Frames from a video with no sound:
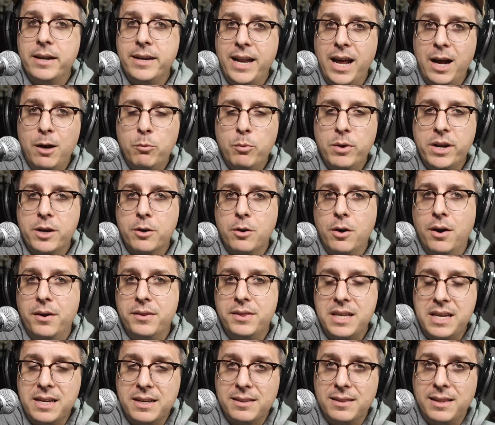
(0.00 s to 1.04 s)
Now we are on
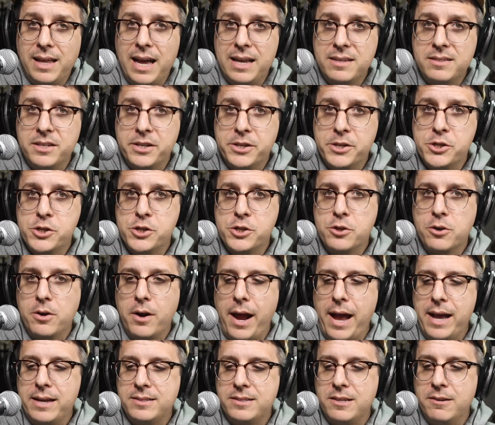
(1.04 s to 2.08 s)
the classic Shure
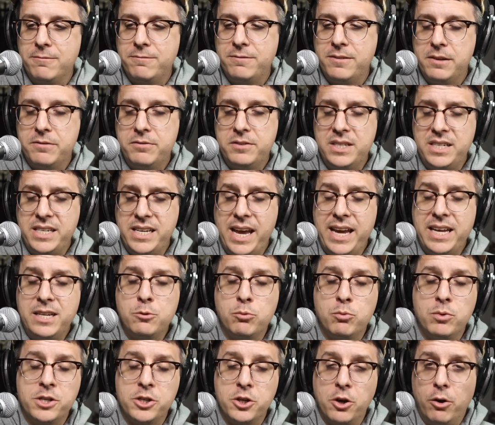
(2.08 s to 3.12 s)
SM58,
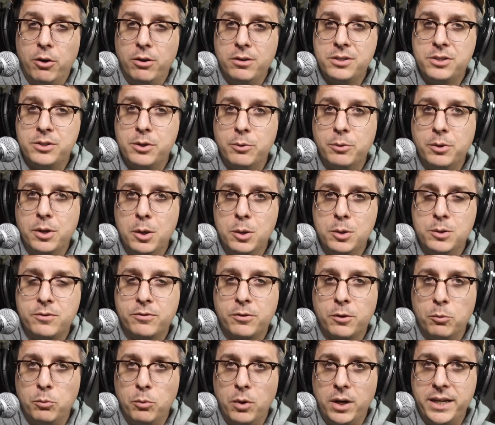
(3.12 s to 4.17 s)
which also goes
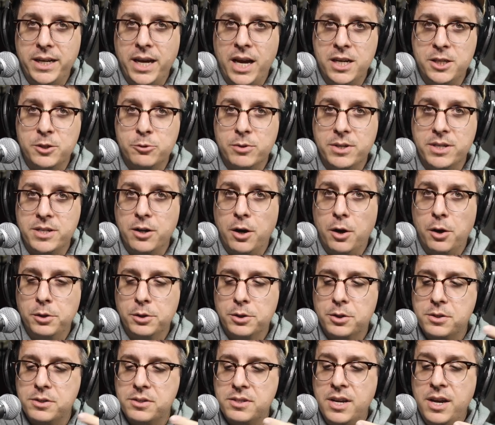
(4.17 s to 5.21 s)
for
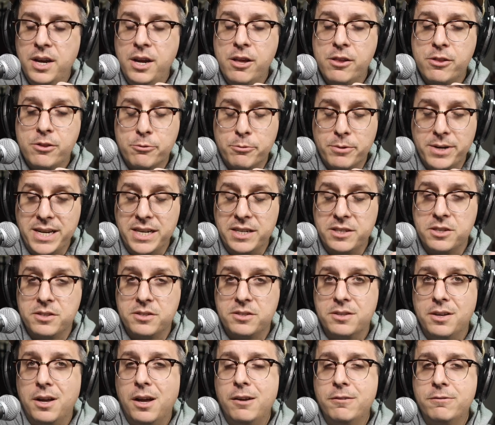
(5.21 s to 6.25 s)
$100, 3
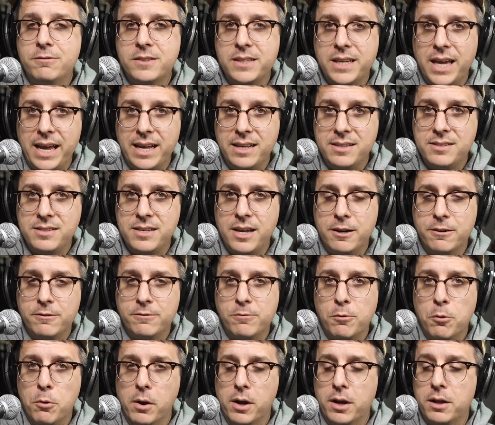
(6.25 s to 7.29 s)
inches off, gain set at
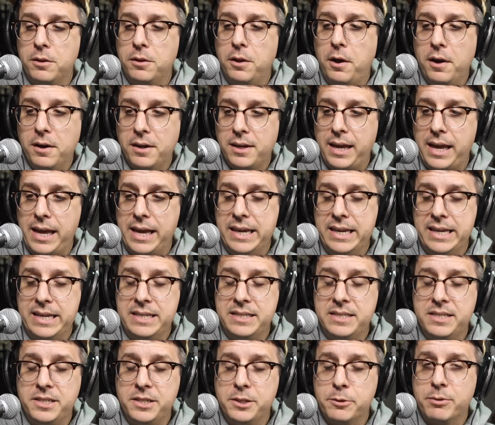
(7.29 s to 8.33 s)
4 o'clock,
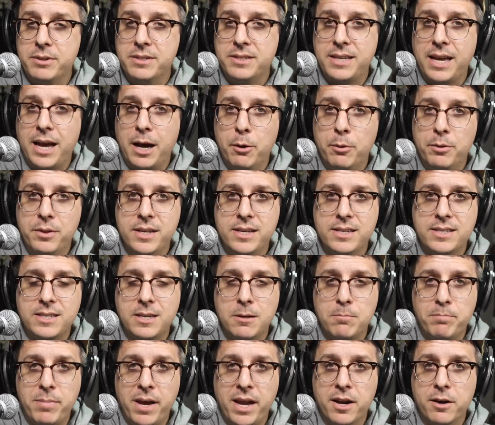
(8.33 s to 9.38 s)
and here is how this
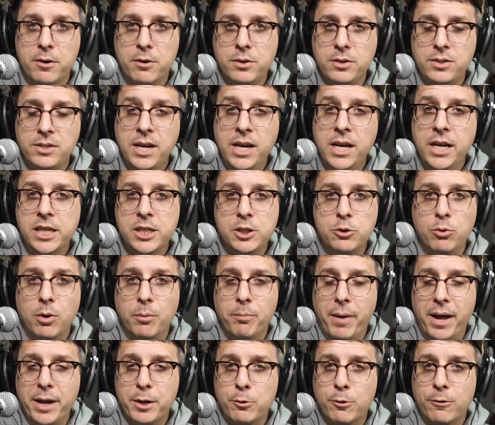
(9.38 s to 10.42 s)
compares to a
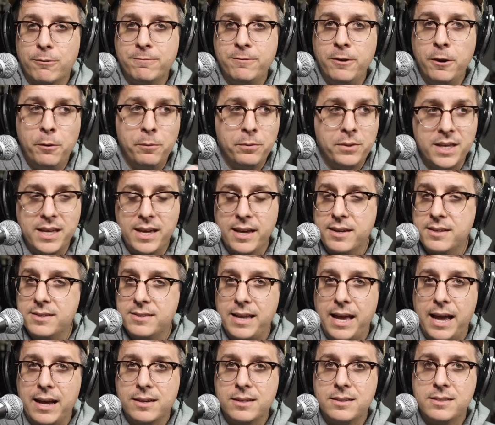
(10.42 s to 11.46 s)
microphone the
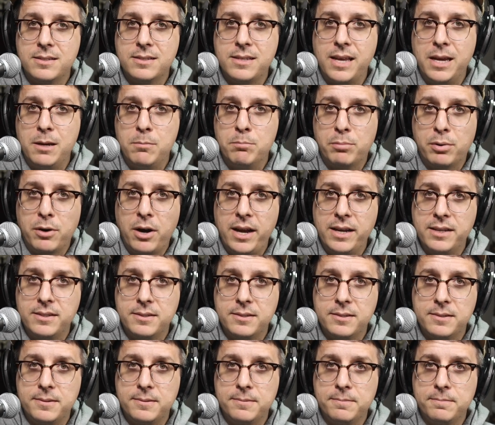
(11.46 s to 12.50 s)
exact same
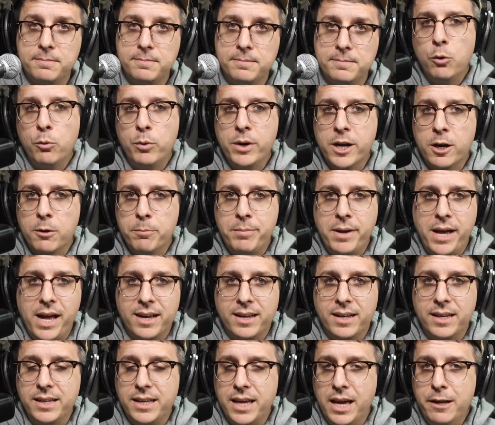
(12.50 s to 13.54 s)
price. We are
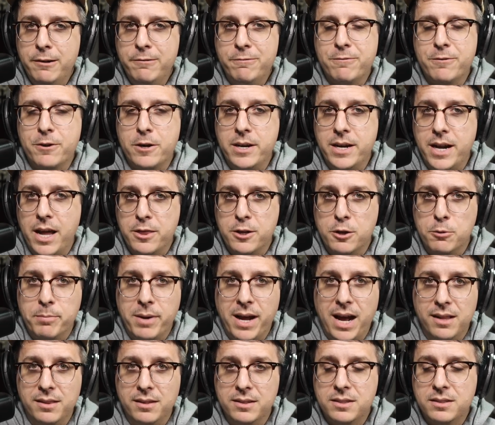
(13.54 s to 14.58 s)
back again for another
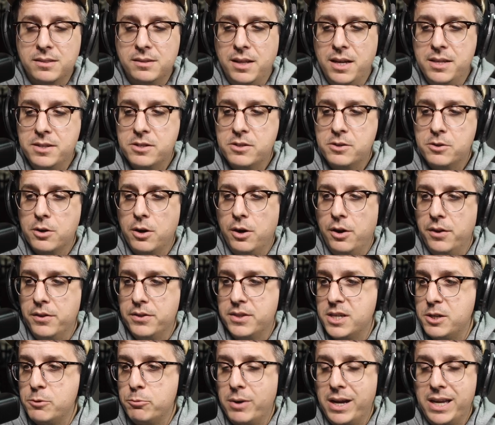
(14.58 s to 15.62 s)
palate cleanser on
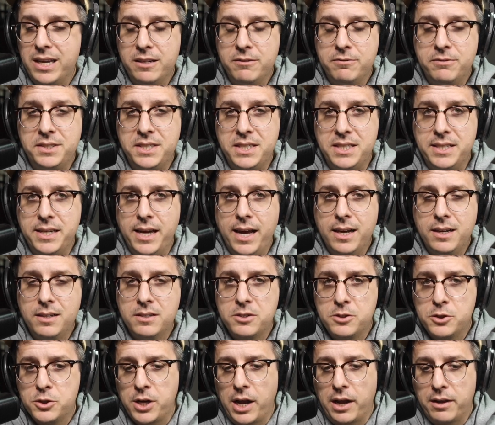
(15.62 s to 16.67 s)
the Wave
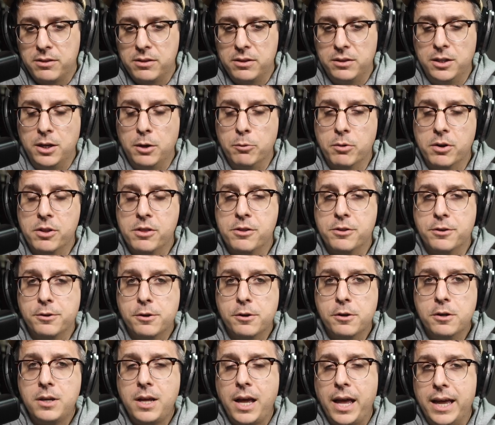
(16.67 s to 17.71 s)
DX. Check the lower
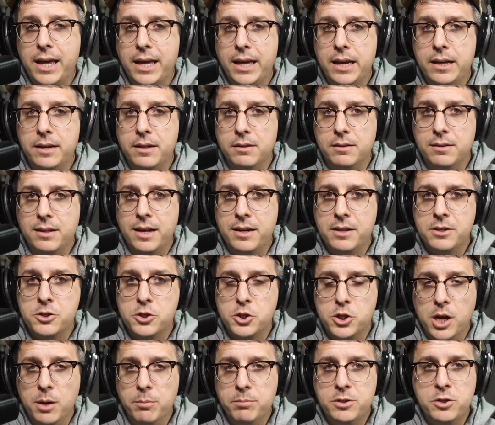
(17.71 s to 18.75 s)
third, and let us
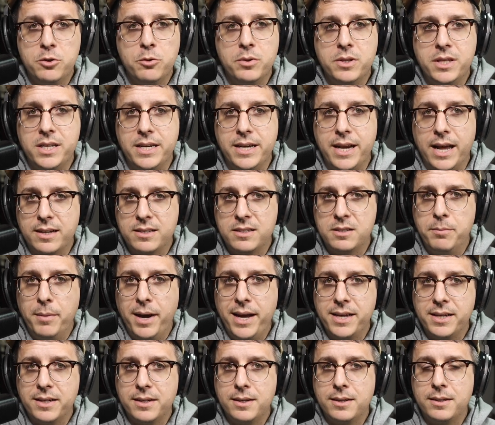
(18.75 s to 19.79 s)
jump to the next
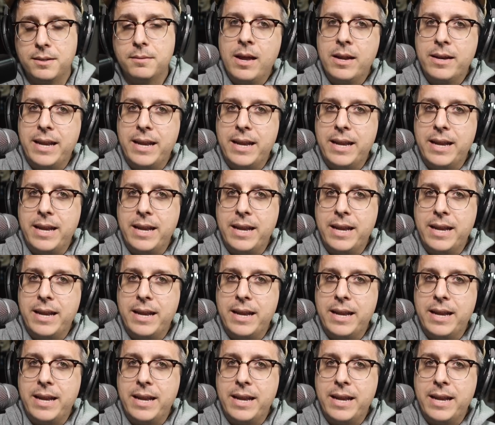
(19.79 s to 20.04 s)
mic.